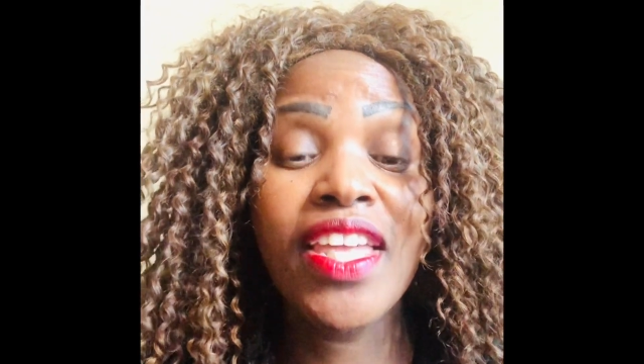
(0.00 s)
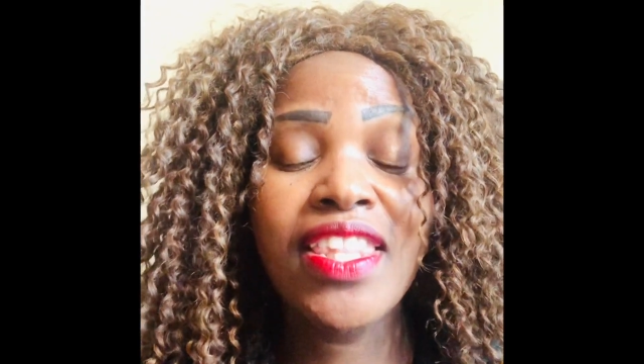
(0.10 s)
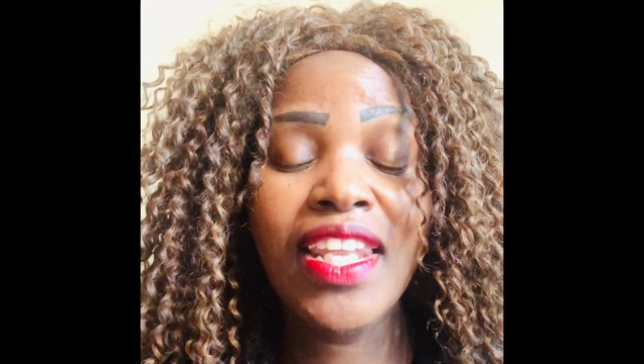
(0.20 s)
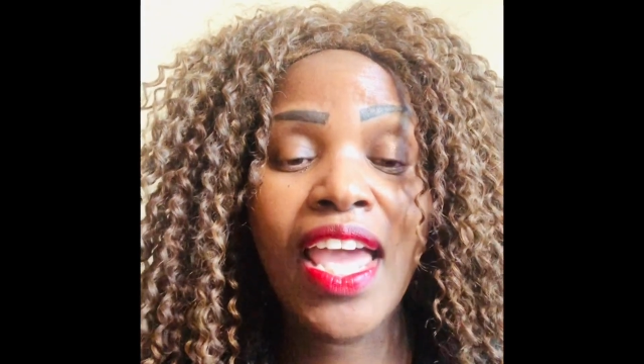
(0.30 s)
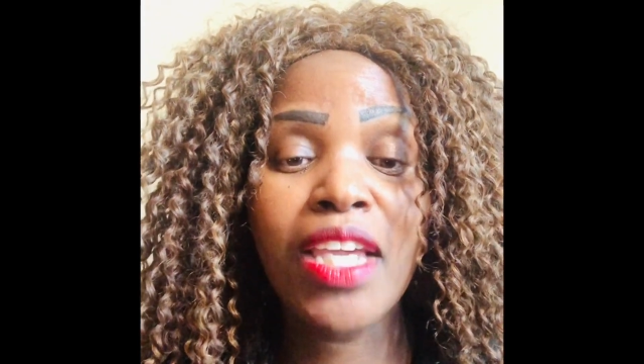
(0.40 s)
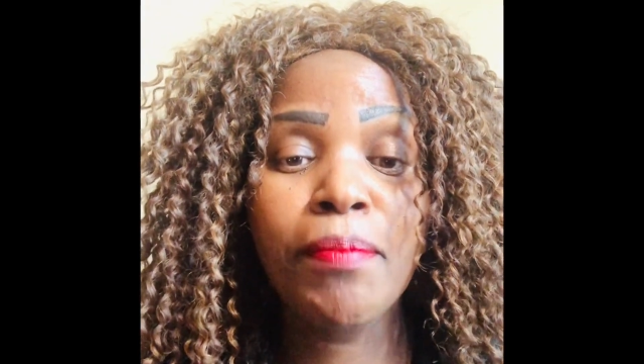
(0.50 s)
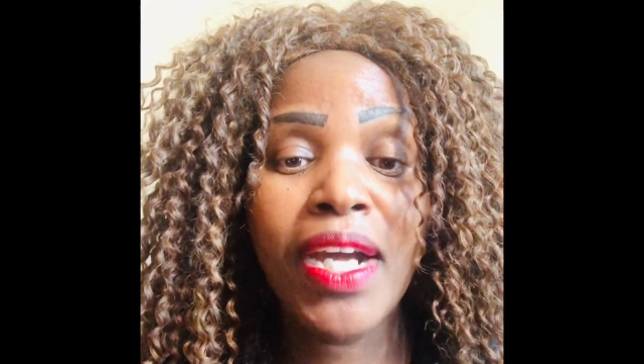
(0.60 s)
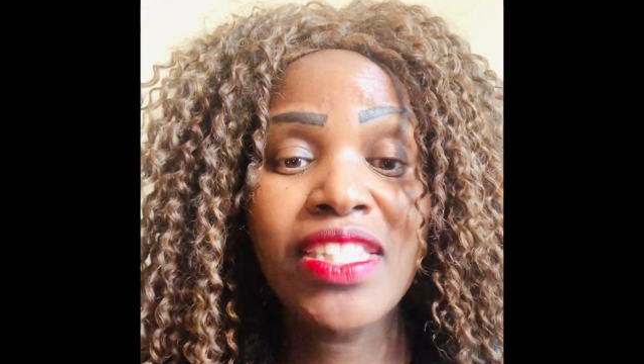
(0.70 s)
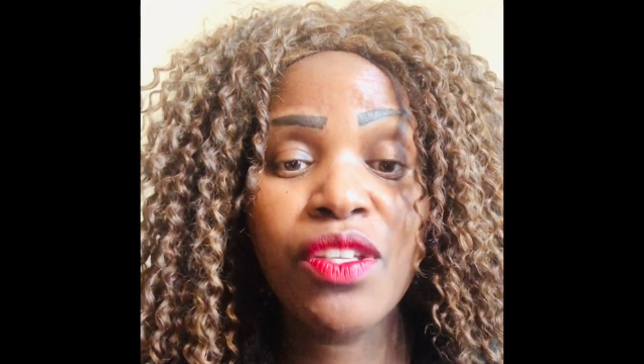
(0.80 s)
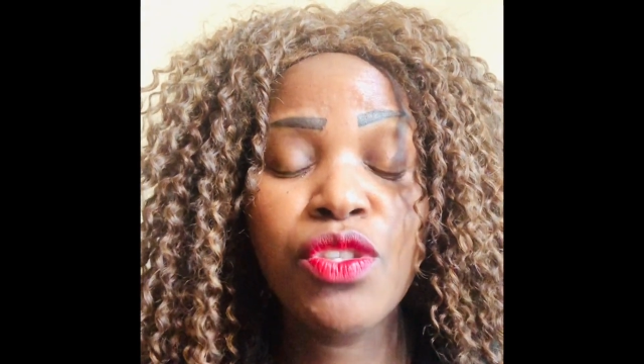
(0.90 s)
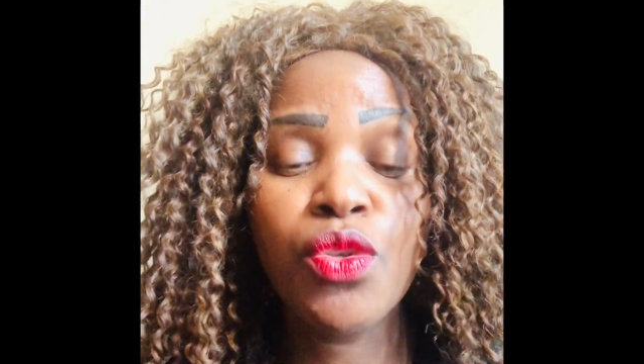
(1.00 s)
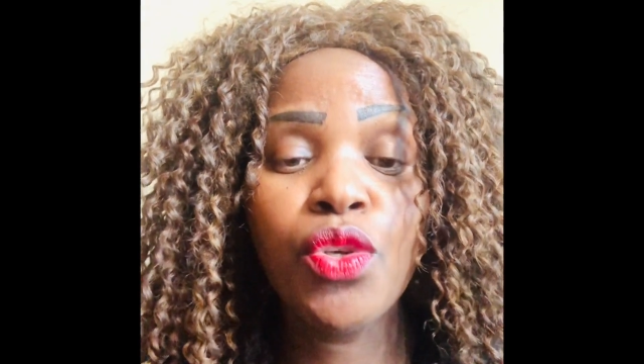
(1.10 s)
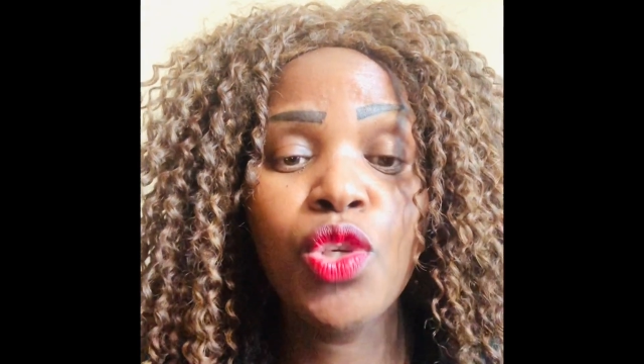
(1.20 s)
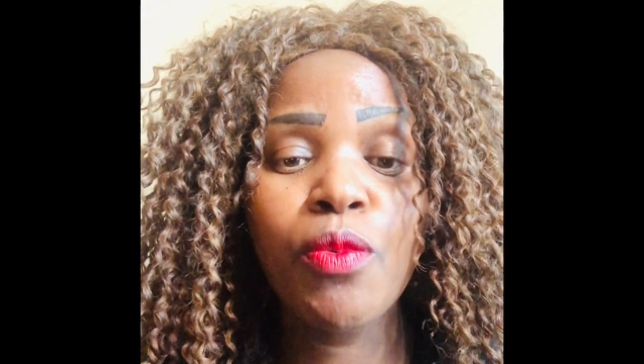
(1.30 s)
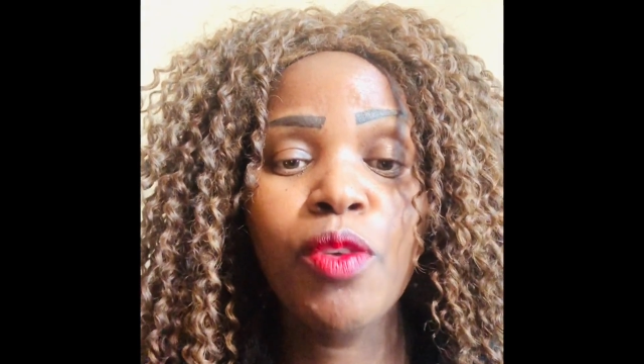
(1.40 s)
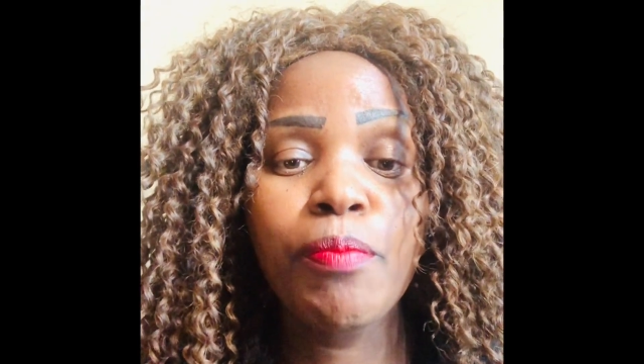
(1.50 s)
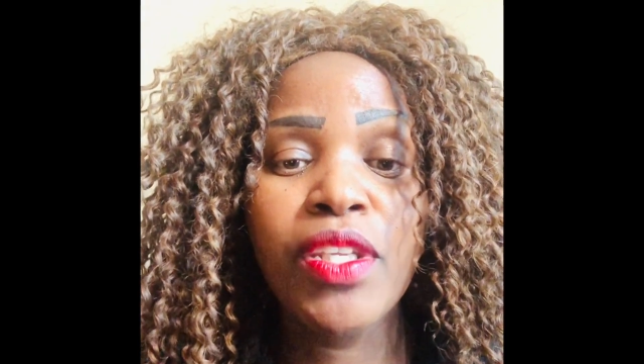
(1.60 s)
the like button so you will be